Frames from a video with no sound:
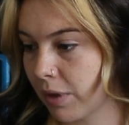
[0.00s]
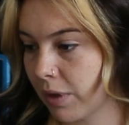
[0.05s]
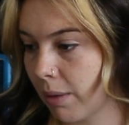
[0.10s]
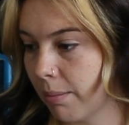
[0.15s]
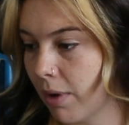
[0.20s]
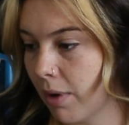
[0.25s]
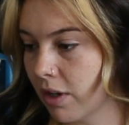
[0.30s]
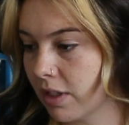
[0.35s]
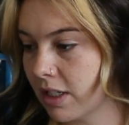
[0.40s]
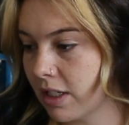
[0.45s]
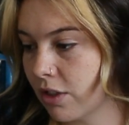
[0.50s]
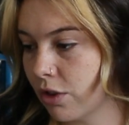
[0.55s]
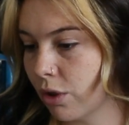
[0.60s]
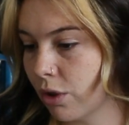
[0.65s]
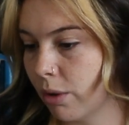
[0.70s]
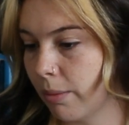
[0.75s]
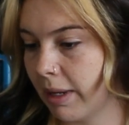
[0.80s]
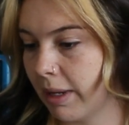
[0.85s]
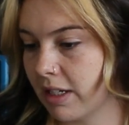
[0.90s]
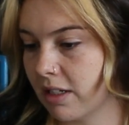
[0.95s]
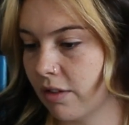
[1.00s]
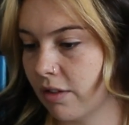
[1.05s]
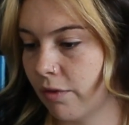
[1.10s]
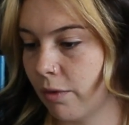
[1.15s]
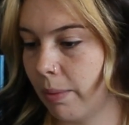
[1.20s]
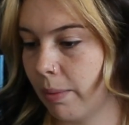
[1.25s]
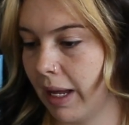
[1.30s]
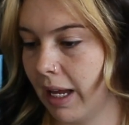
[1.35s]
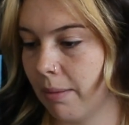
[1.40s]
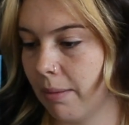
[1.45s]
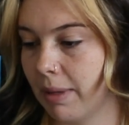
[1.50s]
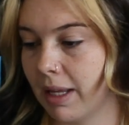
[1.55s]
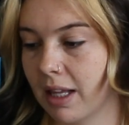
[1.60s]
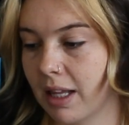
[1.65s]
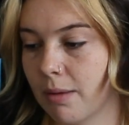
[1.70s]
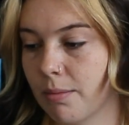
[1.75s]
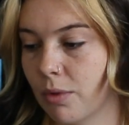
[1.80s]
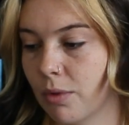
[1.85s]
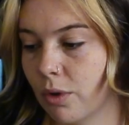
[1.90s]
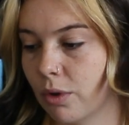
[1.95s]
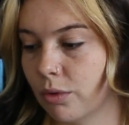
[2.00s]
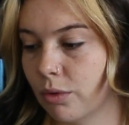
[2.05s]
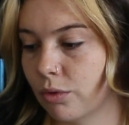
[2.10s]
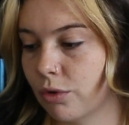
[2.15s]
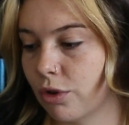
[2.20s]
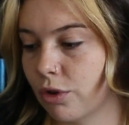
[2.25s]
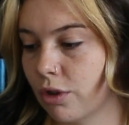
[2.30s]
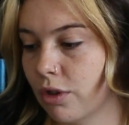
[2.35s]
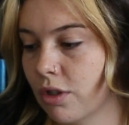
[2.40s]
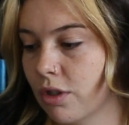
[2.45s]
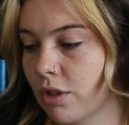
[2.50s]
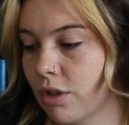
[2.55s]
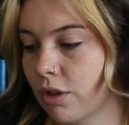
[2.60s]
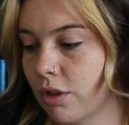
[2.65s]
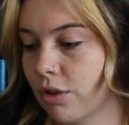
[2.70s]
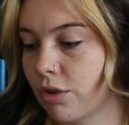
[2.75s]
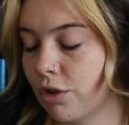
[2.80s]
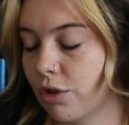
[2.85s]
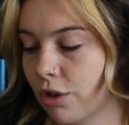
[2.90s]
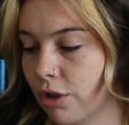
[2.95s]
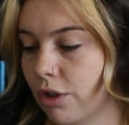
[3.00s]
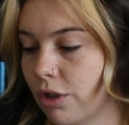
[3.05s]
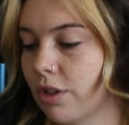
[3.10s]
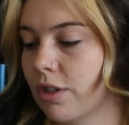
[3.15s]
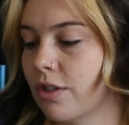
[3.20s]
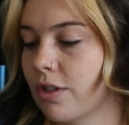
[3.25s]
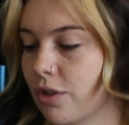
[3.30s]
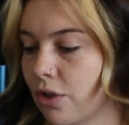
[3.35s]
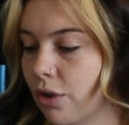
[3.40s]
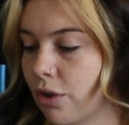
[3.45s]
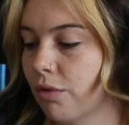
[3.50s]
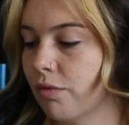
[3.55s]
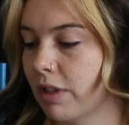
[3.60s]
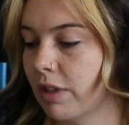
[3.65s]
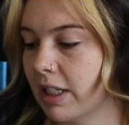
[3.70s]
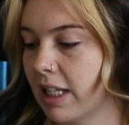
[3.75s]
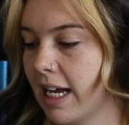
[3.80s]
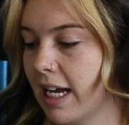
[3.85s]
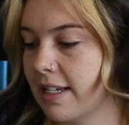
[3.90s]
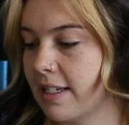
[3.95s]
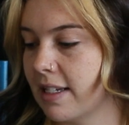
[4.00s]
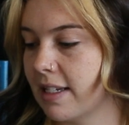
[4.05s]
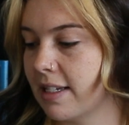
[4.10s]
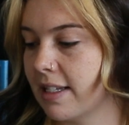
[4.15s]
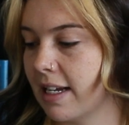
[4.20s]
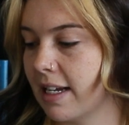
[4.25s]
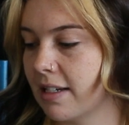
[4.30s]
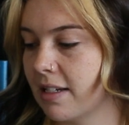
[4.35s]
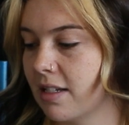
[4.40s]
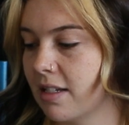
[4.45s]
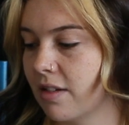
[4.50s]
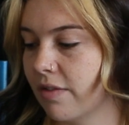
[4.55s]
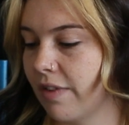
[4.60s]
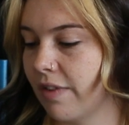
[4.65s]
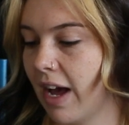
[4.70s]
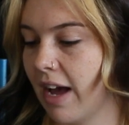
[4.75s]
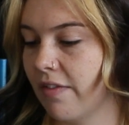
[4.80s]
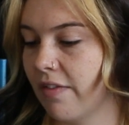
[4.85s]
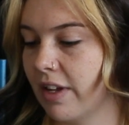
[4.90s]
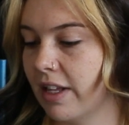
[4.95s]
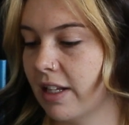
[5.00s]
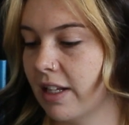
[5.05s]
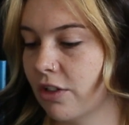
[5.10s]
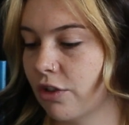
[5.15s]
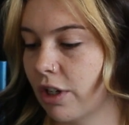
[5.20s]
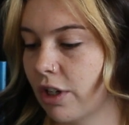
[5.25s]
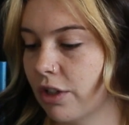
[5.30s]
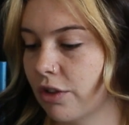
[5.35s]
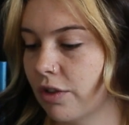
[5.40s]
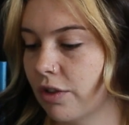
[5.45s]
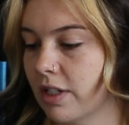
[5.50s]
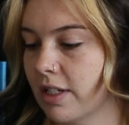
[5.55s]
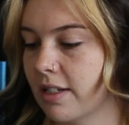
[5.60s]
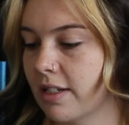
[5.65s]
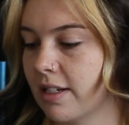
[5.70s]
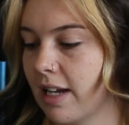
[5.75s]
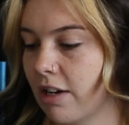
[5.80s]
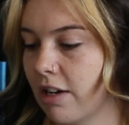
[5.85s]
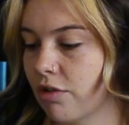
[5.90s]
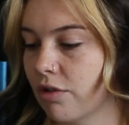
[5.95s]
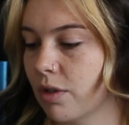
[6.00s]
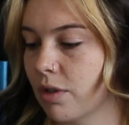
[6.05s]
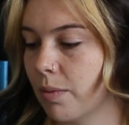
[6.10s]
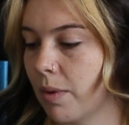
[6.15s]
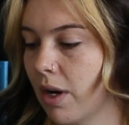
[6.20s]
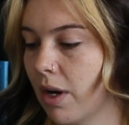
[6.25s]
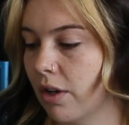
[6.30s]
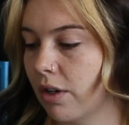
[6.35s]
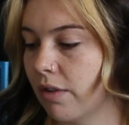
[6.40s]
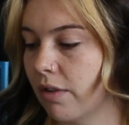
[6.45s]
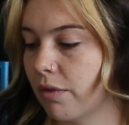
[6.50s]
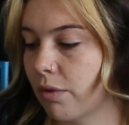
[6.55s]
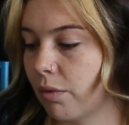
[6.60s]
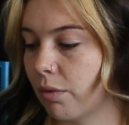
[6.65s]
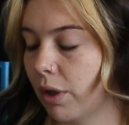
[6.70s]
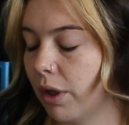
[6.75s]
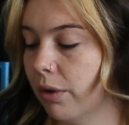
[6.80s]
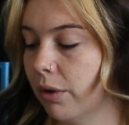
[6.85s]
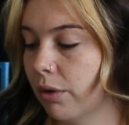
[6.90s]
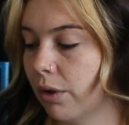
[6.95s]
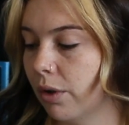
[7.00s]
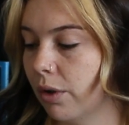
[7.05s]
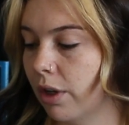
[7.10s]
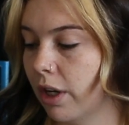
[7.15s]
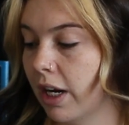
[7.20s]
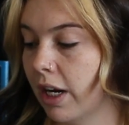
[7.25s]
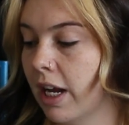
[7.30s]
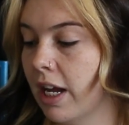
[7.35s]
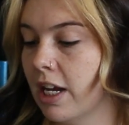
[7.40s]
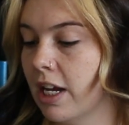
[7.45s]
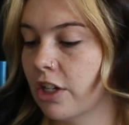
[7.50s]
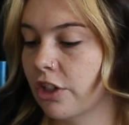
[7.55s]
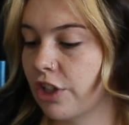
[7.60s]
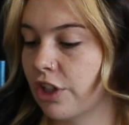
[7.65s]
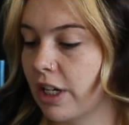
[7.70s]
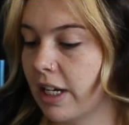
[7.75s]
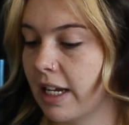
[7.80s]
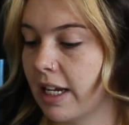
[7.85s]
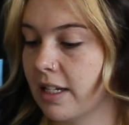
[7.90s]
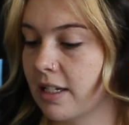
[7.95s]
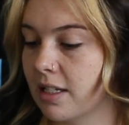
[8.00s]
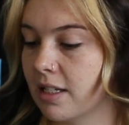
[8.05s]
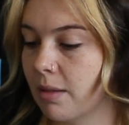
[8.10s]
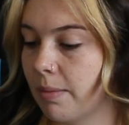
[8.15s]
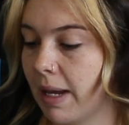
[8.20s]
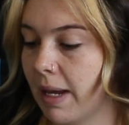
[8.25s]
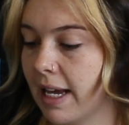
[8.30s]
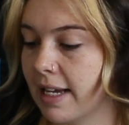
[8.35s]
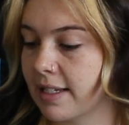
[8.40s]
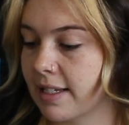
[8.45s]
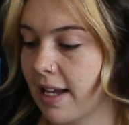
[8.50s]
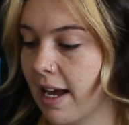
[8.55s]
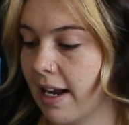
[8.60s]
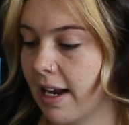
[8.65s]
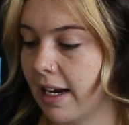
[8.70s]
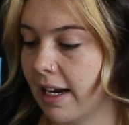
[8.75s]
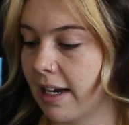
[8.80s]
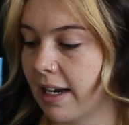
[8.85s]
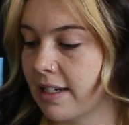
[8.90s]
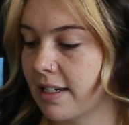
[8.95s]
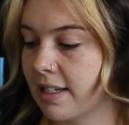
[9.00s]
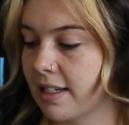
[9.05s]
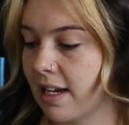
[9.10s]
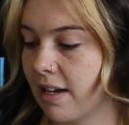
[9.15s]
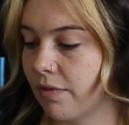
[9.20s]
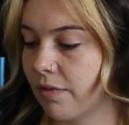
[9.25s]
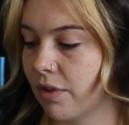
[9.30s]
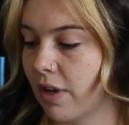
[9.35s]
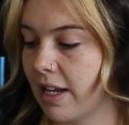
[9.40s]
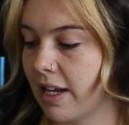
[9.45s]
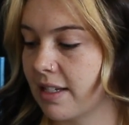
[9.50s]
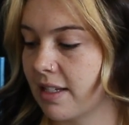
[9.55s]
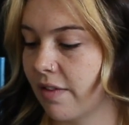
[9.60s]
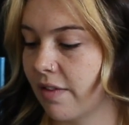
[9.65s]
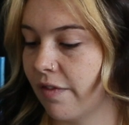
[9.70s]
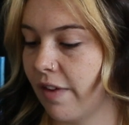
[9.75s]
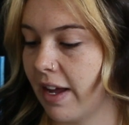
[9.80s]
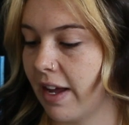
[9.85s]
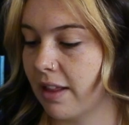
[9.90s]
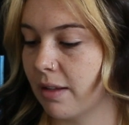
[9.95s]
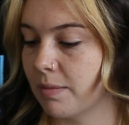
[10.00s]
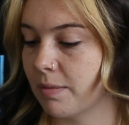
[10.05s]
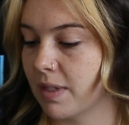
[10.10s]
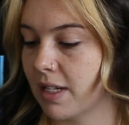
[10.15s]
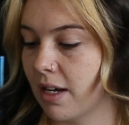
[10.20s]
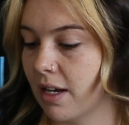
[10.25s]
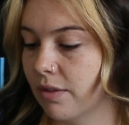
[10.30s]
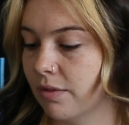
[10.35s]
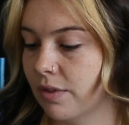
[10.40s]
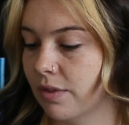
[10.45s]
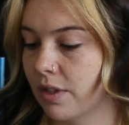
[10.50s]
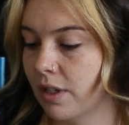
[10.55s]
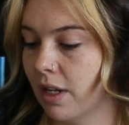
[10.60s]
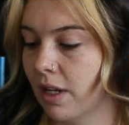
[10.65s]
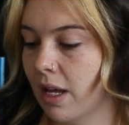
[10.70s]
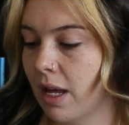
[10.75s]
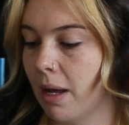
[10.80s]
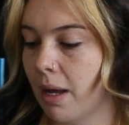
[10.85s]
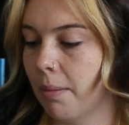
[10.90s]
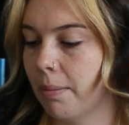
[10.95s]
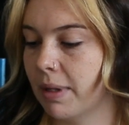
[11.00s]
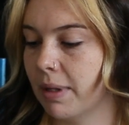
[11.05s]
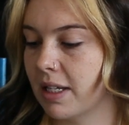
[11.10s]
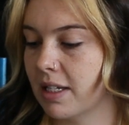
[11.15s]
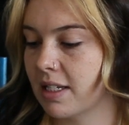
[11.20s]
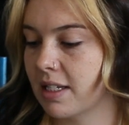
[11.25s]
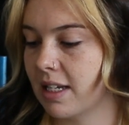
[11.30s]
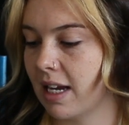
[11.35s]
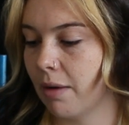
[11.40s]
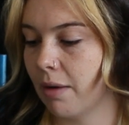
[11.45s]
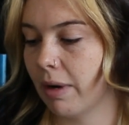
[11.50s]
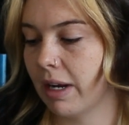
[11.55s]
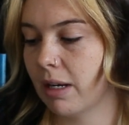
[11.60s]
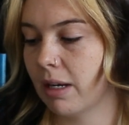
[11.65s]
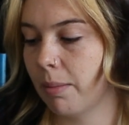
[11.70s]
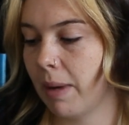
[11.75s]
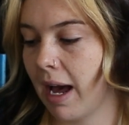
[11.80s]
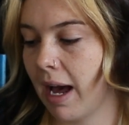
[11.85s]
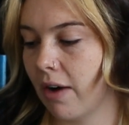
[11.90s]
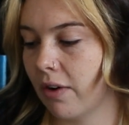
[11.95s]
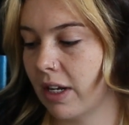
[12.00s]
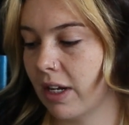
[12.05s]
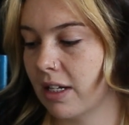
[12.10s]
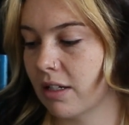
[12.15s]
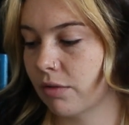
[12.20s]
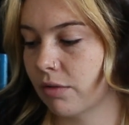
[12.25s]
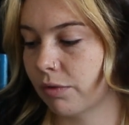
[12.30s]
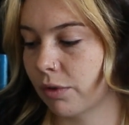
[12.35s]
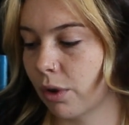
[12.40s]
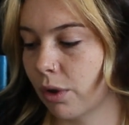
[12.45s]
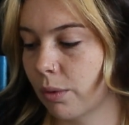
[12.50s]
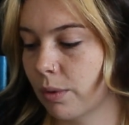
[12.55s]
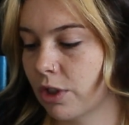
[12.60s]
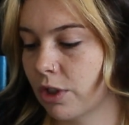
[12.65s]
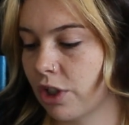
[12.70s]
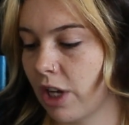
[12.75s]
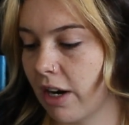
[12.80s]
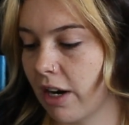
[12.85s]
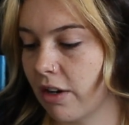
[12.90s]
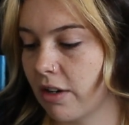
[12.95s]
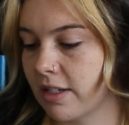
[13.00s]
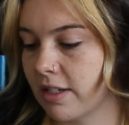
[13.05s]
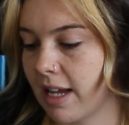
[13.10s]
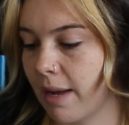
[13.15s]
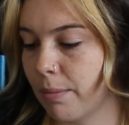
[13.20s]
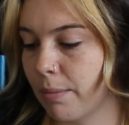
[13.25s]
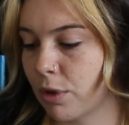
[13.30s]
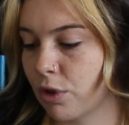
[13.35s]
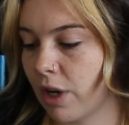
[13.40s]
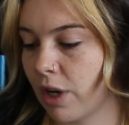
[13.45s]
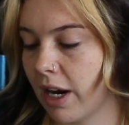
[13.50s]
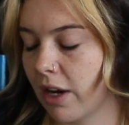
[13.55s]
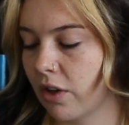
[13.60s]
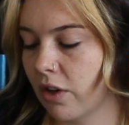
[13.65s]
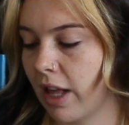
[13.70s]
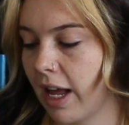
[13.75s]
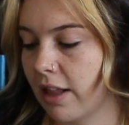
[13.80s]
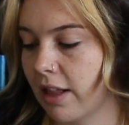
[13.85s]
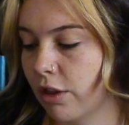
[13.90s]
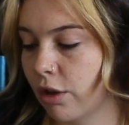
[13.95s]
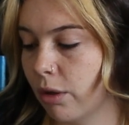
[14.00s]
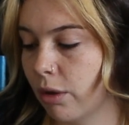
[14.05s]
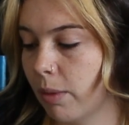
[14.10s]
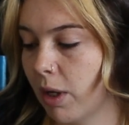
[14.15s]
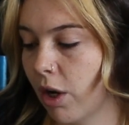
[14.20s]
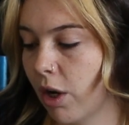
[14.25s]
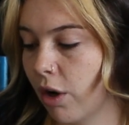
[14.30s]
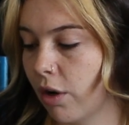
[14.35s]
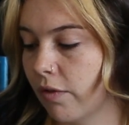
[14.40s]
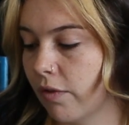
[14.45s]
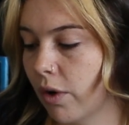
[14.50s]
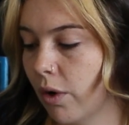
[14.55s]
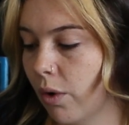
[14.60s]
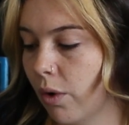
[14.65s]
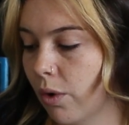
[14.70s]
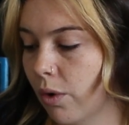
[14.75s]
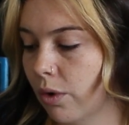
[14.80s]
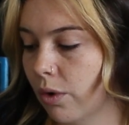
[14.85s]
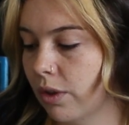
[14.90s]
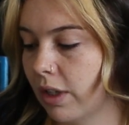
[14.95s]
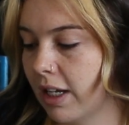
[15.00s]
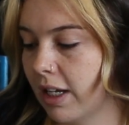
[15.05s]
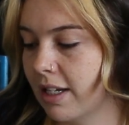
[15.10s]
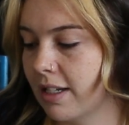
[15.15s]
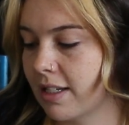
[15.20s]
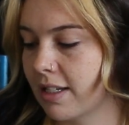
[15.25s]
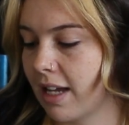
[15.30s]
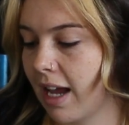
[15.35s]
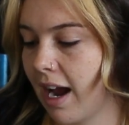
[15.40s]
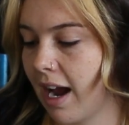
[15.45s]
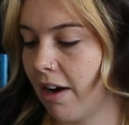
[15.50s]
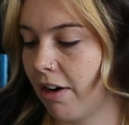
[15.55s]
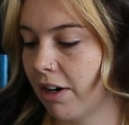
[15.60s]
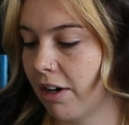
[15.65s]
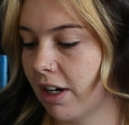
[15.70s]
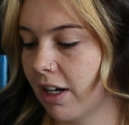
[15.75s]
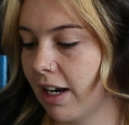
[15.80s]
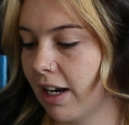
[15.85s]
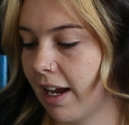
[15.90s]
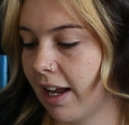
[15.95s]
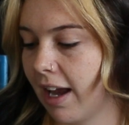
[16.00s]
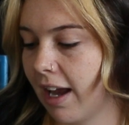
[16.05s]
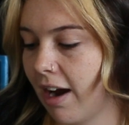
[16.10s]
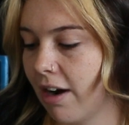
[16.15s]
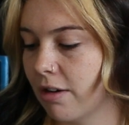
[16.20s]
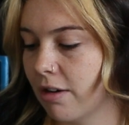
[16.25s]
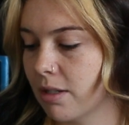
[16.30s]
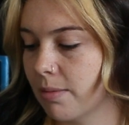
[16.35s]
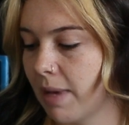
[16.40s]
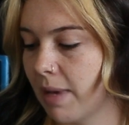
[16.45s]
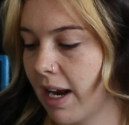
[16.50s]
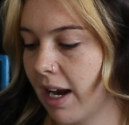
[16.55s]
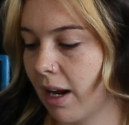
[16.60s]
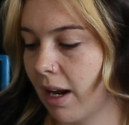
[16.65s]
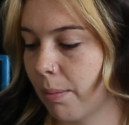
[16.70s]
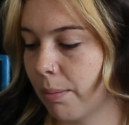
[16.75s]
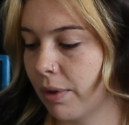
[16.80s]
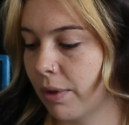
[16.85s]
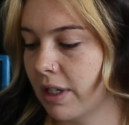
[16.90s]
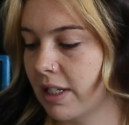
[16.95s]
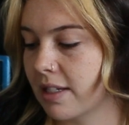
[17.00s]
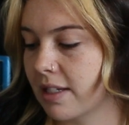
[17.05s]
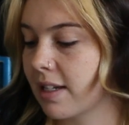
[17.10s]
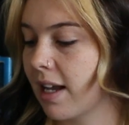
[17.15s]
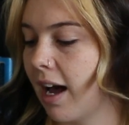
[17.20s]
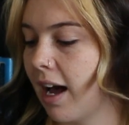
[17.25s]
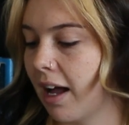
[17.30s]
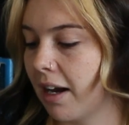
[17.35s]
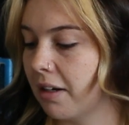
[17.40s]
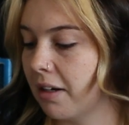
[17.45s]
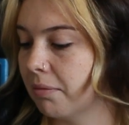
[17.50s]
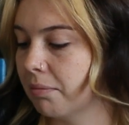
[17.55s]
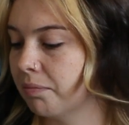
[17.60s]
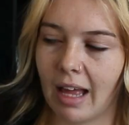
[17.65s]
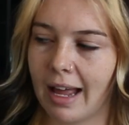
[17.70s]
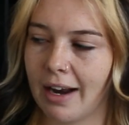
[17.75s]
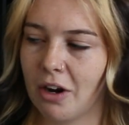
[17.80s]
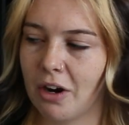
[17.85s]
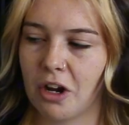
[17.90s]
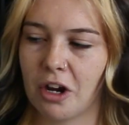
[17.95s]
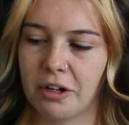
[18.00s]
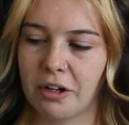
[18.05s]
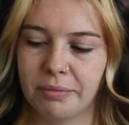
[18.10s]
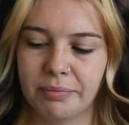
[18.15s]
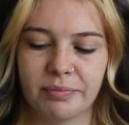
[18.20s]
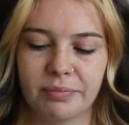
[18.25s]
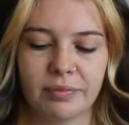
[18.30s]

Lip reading: Mocked and tormented for being merely mortal, Jude soon realizes that to survive in the treacherous, dangerous world of the royal court, she needs to be as cunning and deceitful as the Fae themselves. But the stairway to power is fraught with shadows and betrayal, and looming over all is the arrogant and charismatic Prince Carden. I don't know